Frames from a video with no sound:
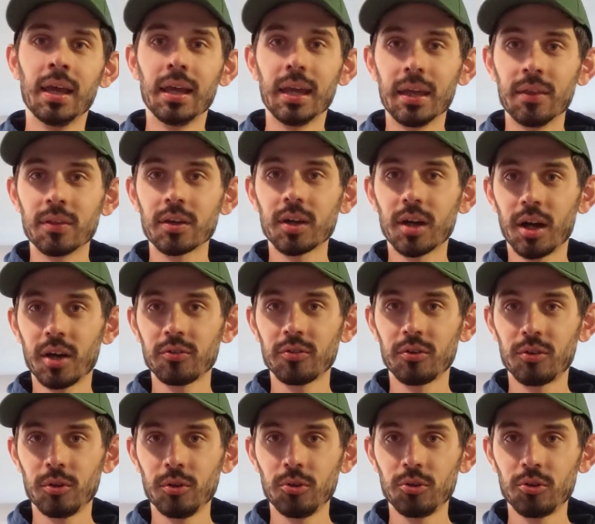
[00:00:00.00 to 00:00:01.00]
in the
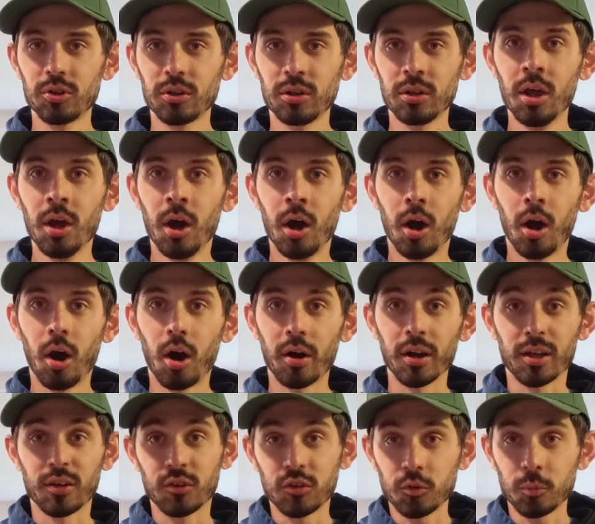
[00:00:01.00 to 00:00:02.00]
Constitution are
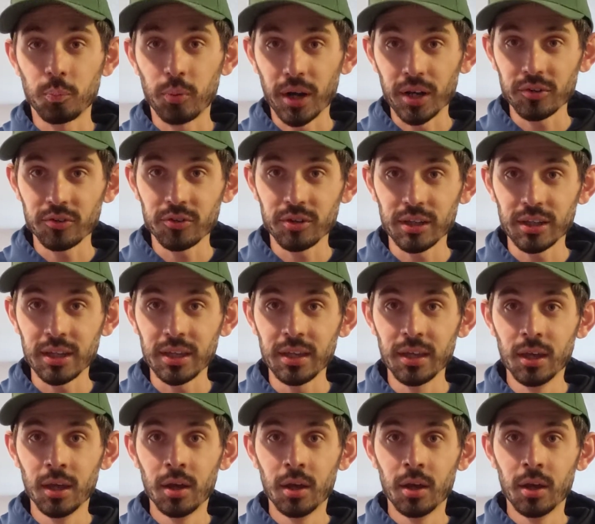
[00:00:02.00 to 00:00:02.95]
expressly